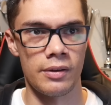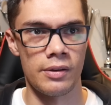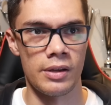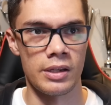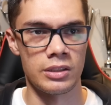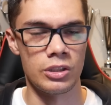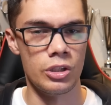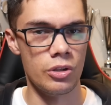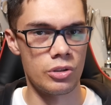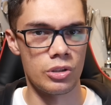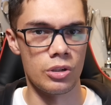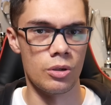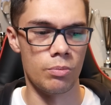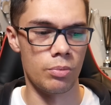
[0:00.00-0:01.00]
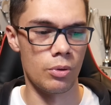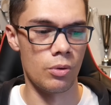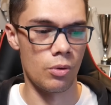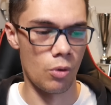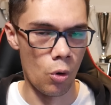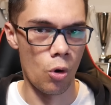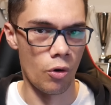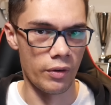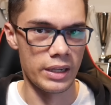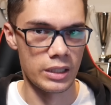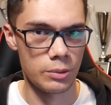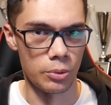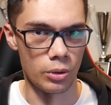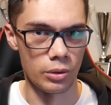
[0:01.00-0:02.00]
it's YouTube or
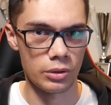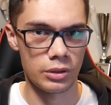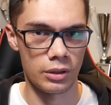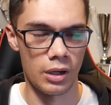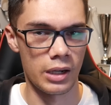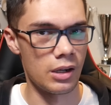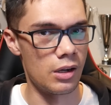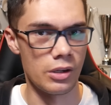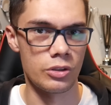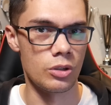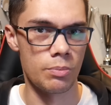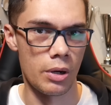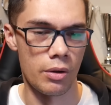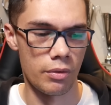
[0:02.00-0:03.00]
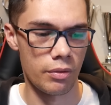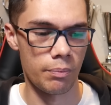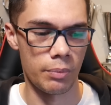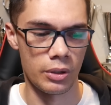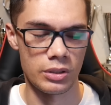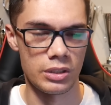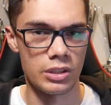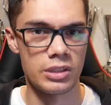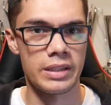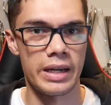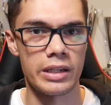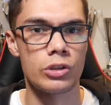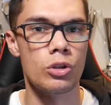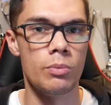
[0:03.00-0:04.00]
esports. I can't do both because it just
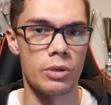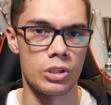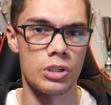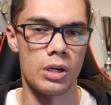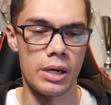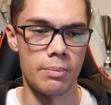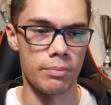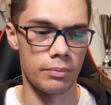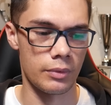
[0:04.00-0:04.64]
takes too much time.